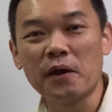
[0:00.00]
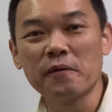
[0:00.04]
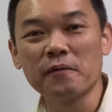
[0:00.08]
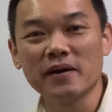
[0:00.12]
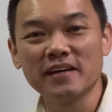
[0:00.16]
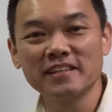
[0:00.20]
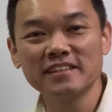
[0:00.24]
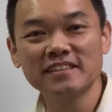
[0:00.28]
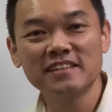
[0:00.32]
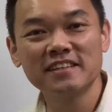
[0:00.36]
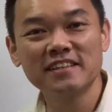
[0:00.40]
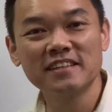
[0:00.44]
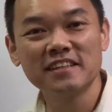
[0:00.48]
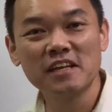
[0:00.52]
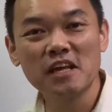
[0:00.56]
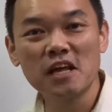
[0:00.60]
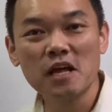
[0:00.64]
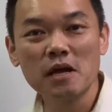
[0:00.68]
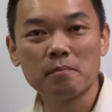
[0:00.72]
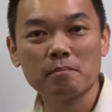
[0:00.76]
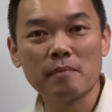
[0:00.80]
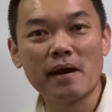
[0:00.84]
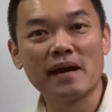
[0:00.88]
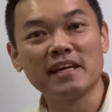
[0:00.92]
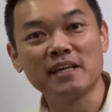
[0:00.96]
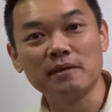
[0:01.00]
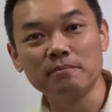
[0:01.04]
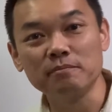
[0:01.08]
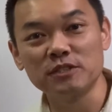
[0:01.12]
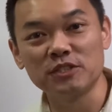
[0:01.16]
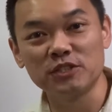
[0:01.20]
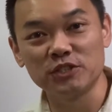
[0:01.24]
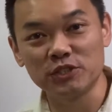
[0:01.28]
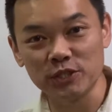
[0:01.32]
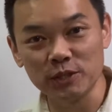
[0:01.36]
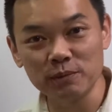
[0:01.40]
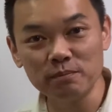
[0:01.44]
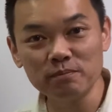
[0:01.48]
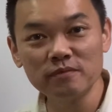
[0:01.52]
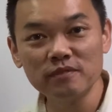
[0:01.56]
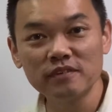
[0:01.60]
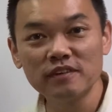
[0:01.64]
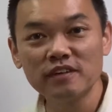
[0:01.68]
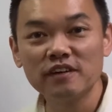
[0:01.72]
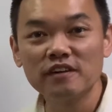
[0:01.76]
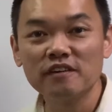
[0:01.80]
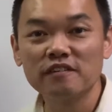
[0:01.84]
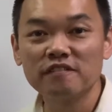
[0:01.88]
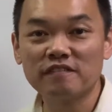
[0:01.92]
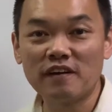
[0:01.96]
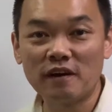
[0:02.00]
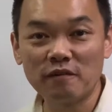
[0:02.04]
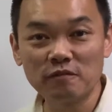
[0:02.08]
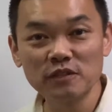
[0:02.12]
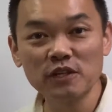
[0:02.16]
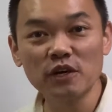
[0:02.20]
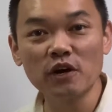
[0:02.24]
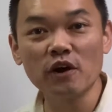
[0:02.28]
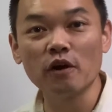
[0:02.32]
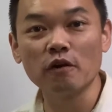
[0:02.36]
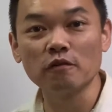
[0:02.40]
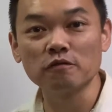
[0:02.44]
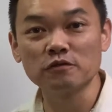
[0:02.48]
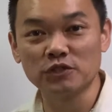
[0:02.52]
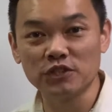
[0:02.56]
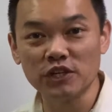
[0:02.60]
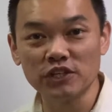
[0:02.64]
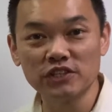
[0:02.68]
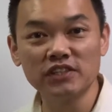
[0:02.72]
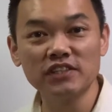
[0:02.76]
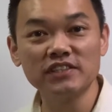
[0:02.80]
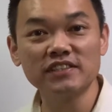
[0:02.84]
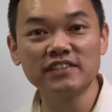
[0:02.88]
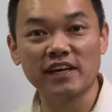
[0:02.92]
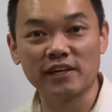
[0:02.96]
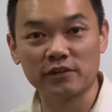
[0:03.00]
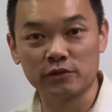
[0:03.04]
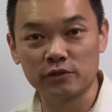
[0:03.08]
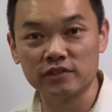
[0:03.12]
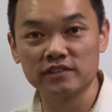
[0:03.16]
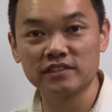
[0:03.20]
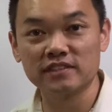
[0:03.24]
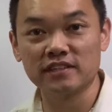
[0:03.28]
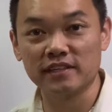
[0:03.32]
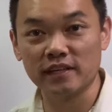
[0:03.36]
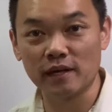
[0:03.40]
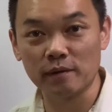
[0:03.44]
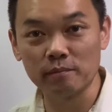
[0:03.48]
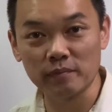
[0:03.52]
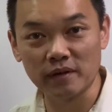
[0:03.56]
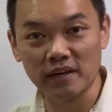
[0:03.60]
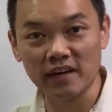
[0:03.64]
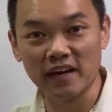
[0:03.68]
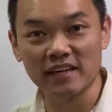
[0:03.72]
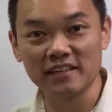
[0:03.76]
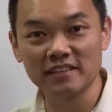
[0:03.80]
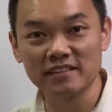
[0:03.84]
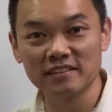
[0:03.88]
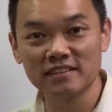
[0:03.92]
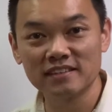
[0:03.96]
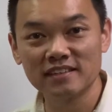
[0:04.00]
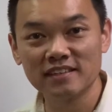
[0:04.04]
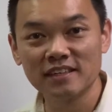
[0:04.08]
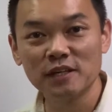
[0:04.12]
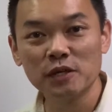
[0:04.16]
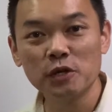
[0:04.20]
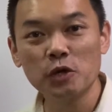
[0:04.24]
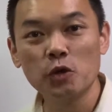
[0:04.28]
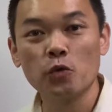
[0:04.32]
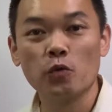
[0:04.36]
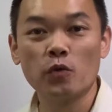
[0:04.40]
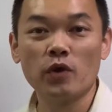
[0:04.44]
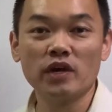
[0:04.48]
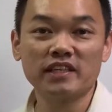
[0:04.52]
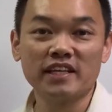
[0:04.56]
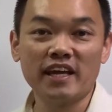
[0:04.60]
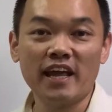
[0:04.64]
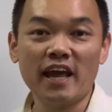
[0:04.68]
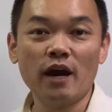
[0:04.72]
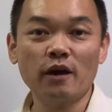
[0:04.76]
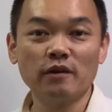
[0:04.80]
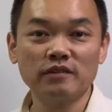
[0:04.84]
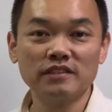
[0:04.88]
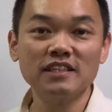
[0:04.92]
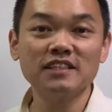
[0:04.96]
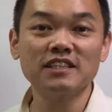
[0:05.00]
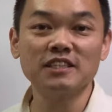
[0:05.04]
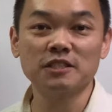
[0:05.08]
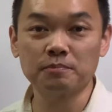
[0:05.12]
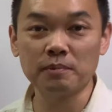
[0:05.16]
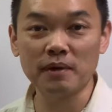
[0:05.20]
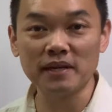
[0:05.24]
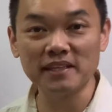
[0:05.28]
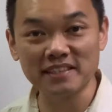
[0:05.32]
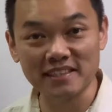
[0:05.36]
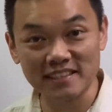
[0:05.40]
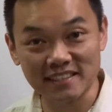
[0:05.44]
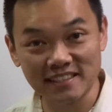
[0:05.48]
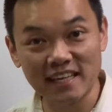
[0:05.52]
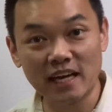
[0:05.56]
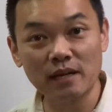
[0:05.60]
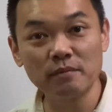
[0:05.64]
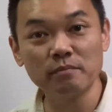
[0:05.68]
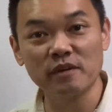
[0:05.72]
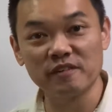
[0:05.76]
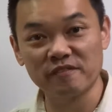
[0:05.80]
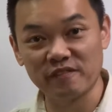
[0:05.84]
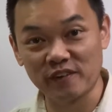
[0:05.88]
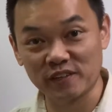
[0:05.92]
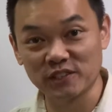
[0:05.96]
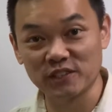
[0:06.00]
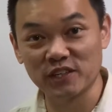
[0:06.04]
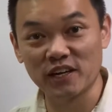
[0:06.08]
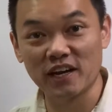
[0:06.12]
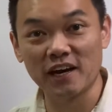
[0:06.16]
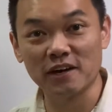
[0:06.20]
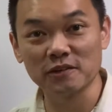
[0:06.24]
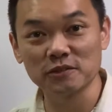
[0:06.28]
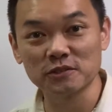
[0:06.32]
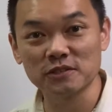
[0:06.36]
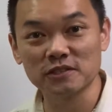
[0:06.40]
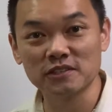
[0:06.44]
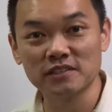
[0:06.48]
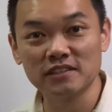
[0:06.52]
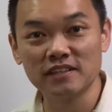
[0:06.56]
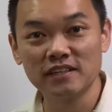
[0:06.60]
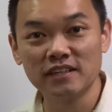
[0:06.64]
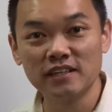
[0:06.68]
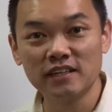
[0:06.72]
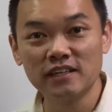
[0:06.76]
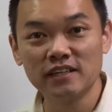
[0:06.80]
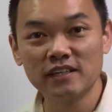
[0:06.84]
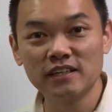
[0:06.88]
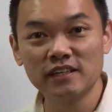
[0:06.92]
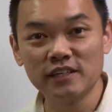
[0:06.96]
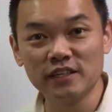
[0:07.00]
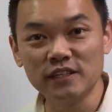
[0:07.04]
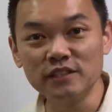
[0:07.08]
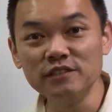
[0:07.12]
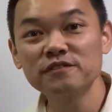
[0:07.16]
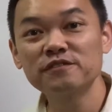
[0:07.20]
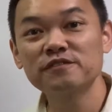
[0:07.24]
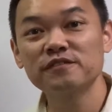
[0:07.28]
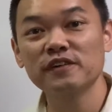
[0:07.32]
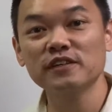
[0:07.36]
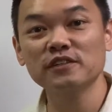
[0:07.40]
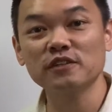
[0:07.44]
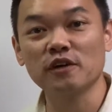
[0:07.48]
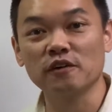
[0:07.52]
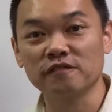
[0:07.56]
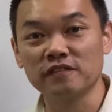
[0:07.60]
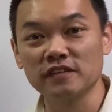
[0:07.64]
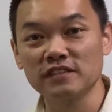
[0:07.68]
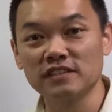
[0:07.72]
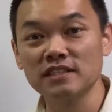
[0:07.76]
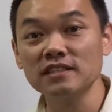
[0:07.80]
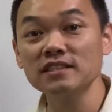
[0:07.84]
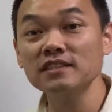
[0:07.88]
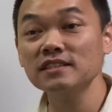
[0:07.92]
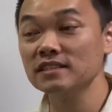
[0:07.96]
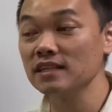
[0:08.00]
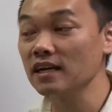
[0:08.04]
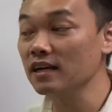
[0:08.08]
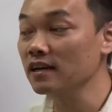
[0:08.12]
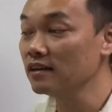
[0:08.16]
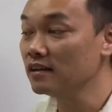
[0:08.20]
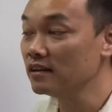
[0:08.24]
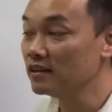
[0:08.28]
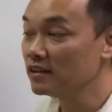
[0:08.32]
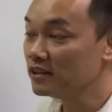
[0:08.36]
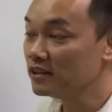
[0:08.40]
everyone. My name is Jim, founder of JT Techtronics Sendirian Berhad. We are the LED display design manufacturer house. In front of us is a